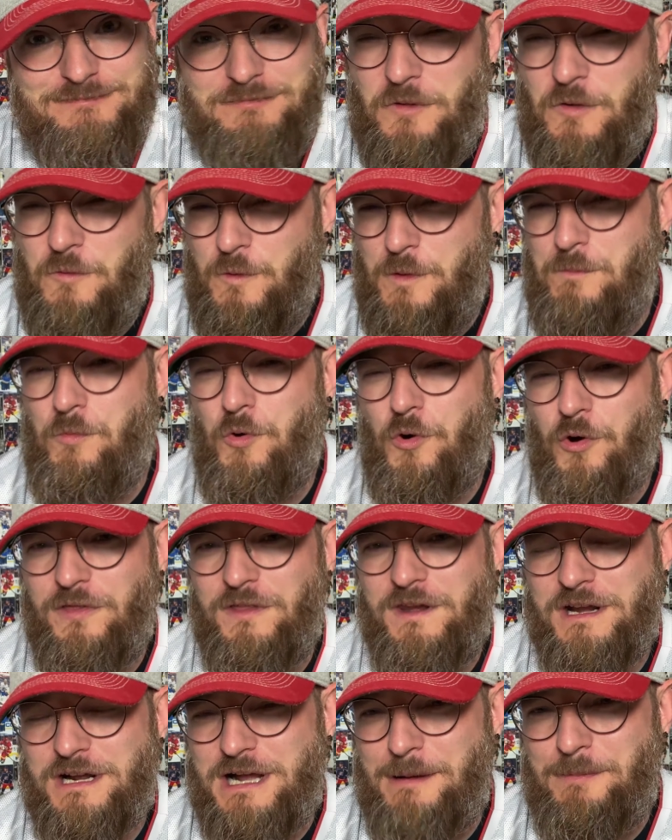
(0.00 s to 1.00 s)
When more
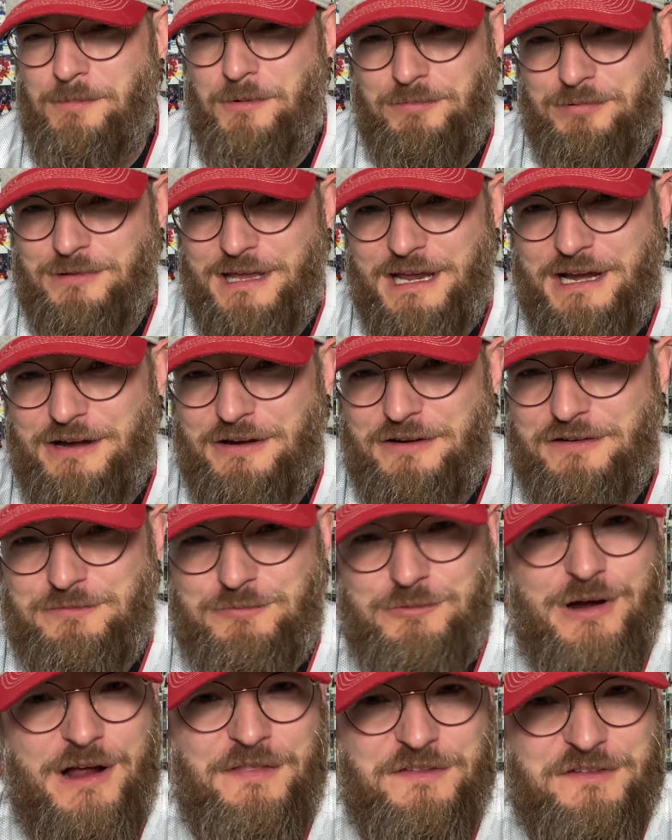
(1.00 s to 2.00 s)
than a couple players
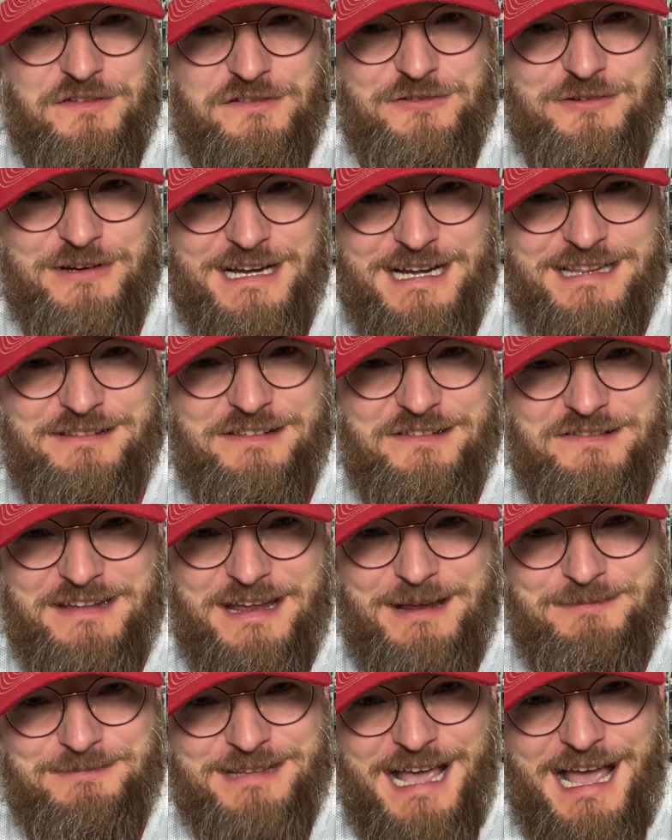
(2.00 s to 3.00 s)
were on the screen at the
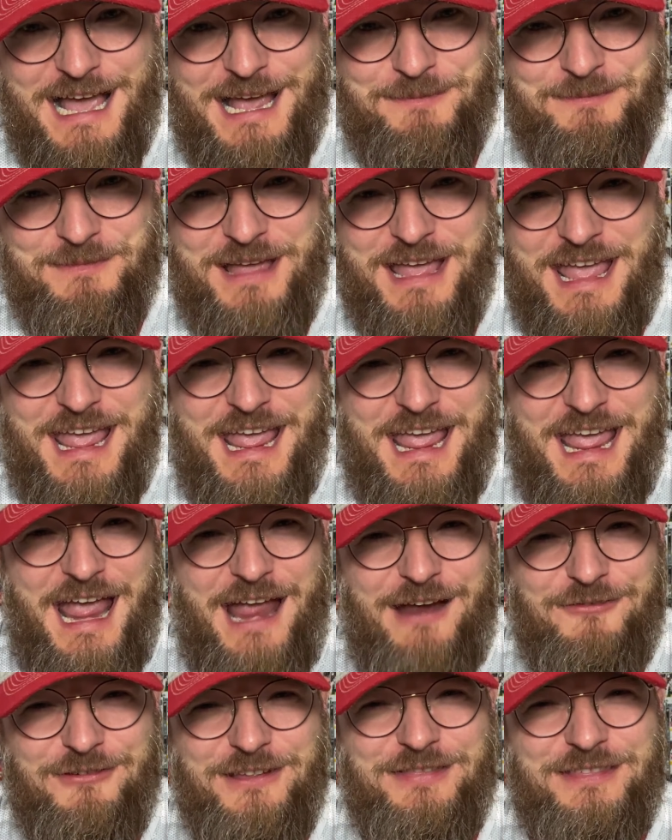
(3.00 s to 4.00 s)
same time,
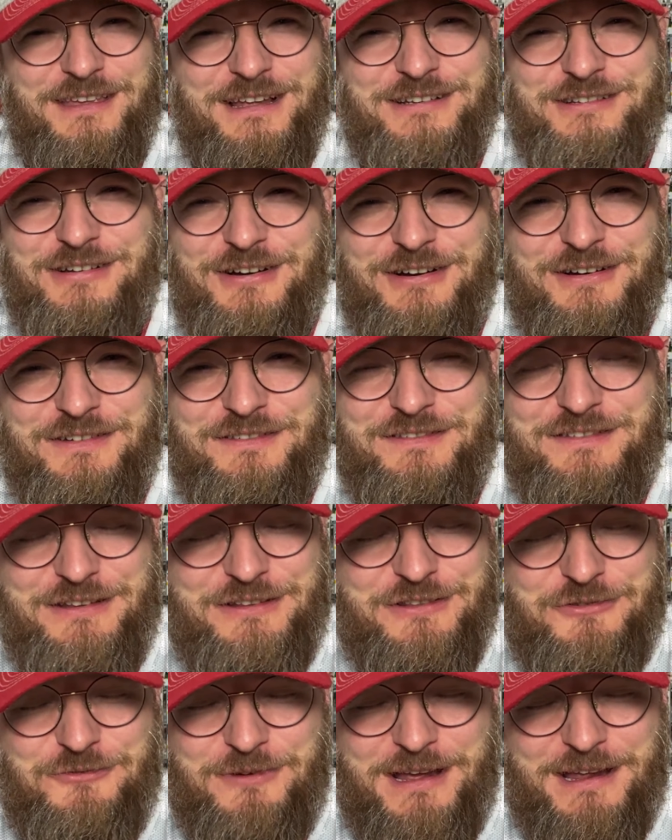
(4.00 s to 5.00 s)
everything turns
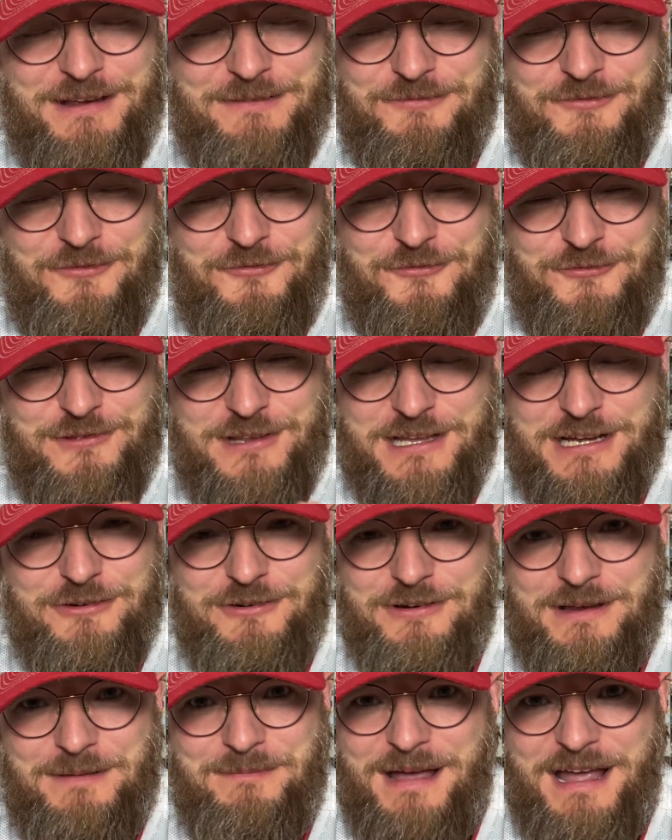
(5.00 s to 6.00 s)
into a
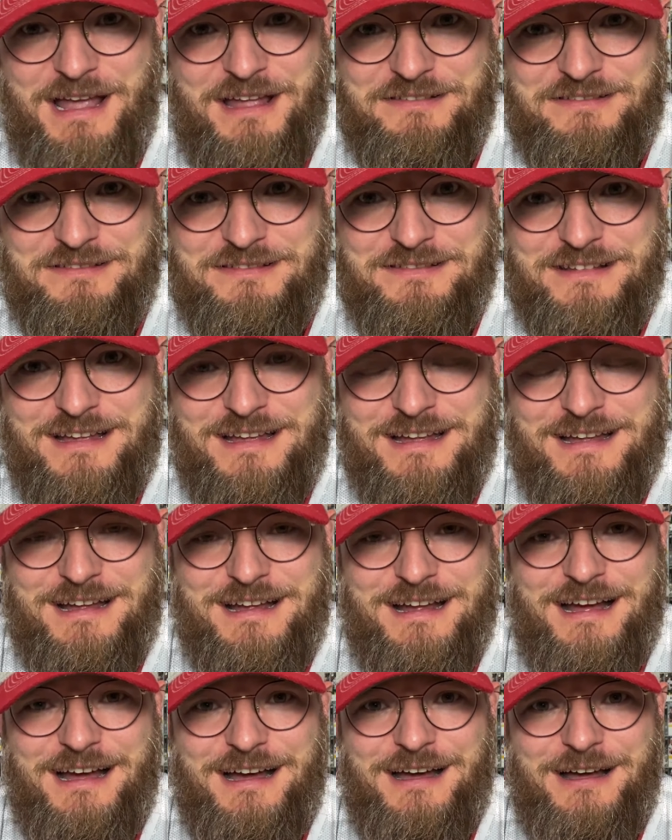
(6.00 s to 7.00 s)
flickery mess,
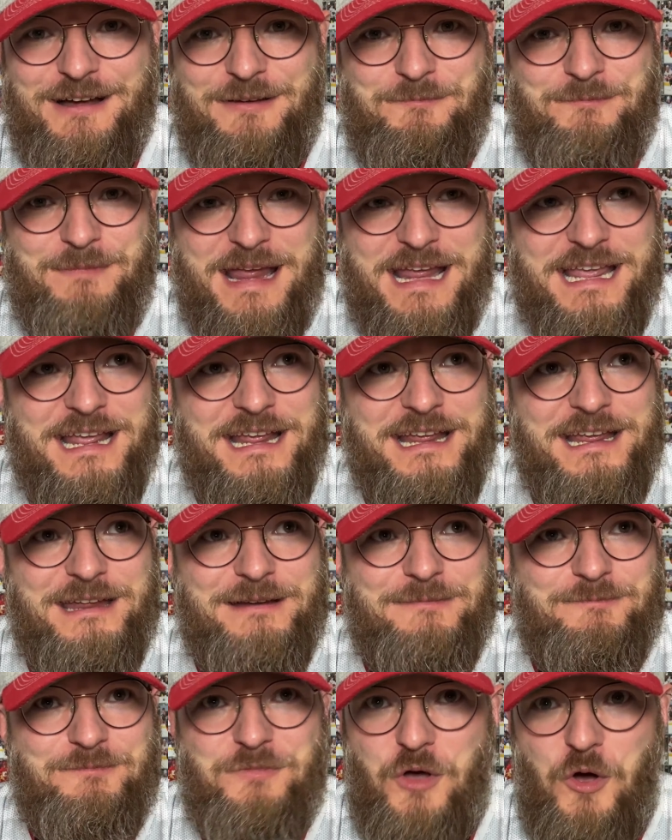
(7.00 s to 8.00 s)
making it
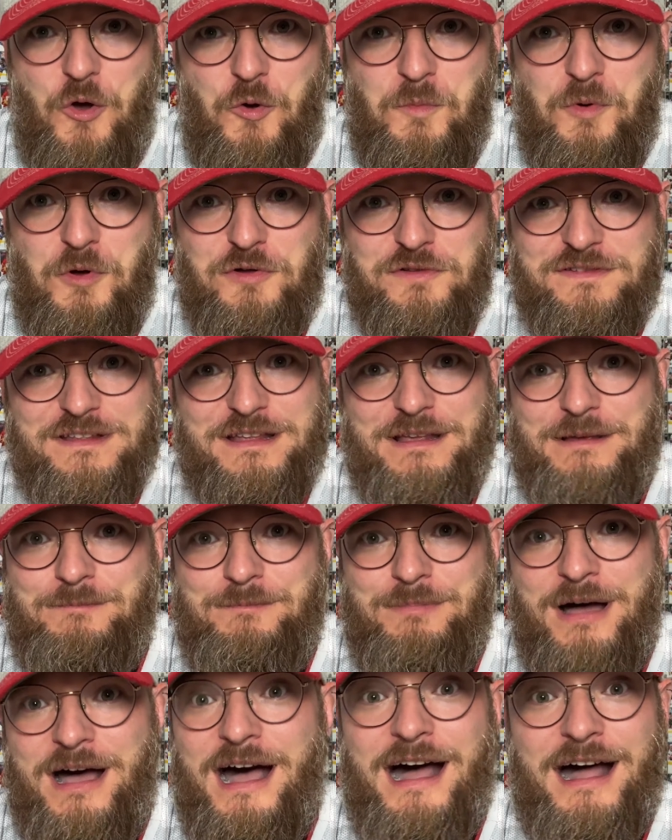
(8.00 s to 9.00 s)
almost
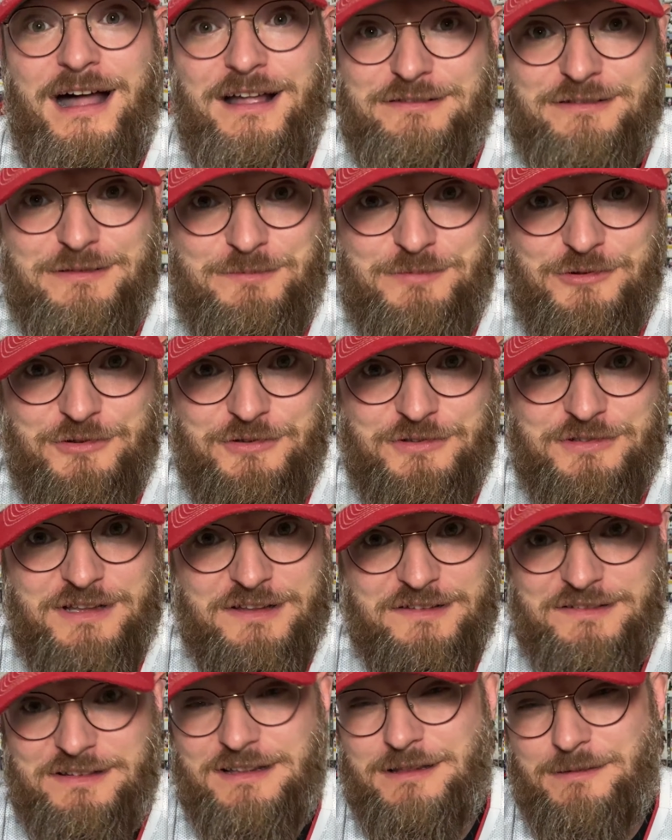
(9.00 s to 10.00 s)
impossible to
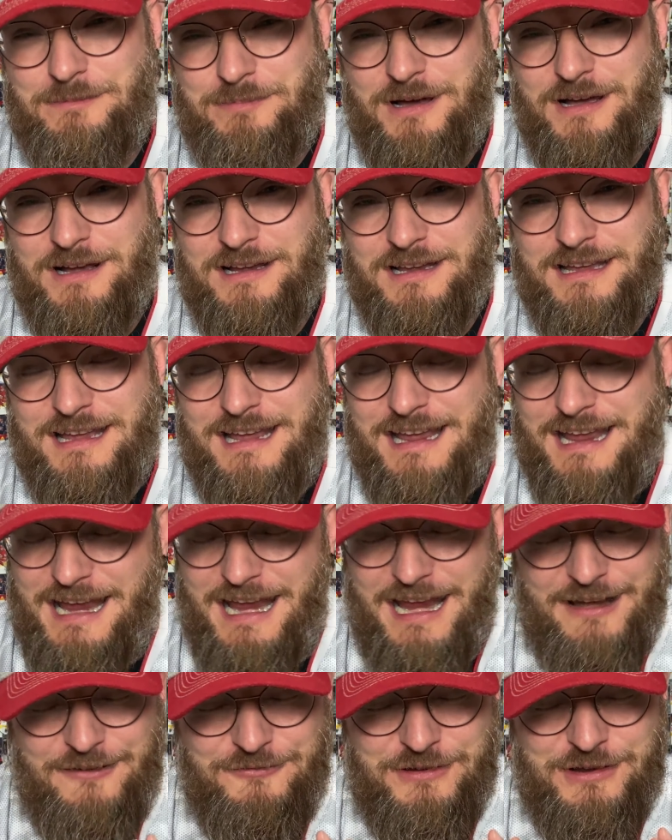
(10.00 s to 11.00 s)
see the puck
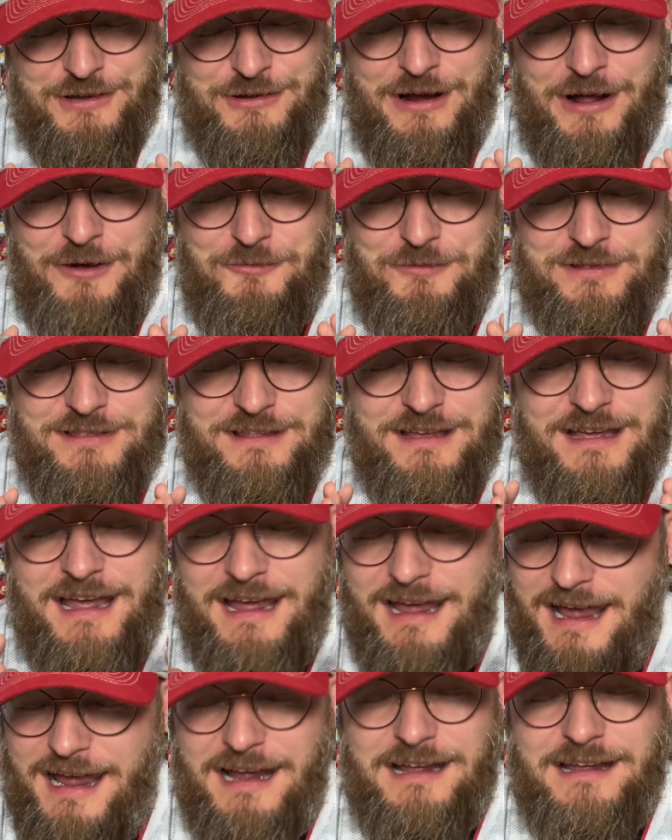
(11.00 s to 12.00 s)
and figure out what the
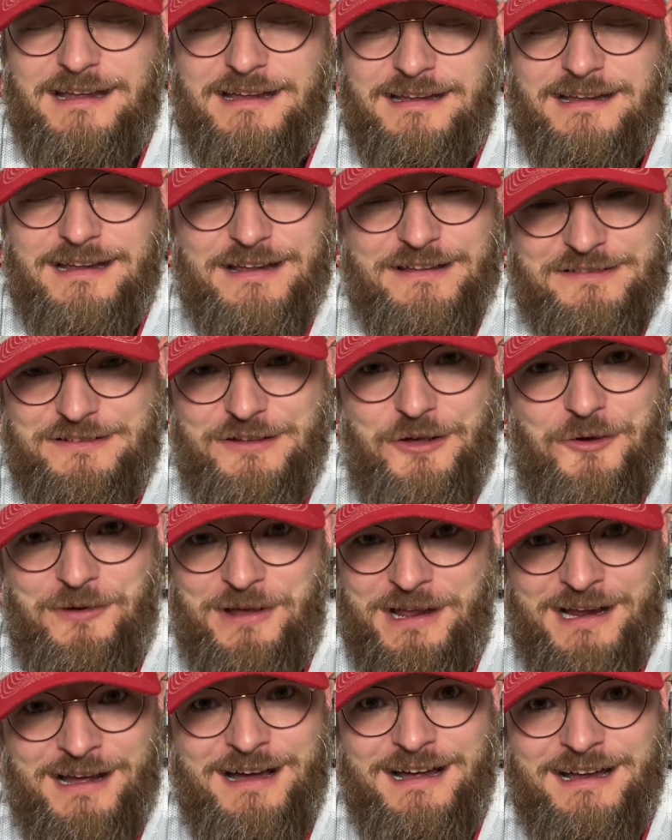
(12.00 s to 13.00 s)
heck is
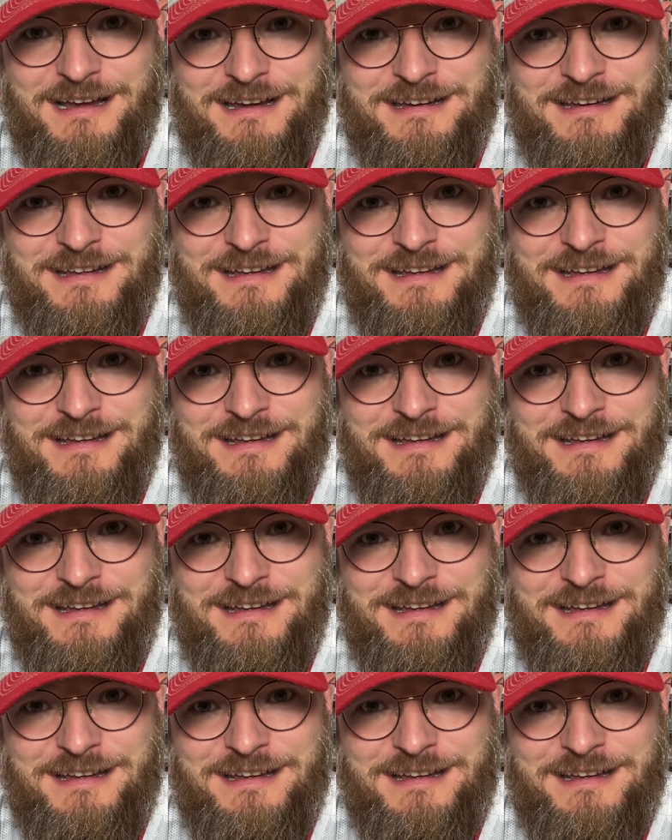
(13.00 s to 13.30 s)
going on.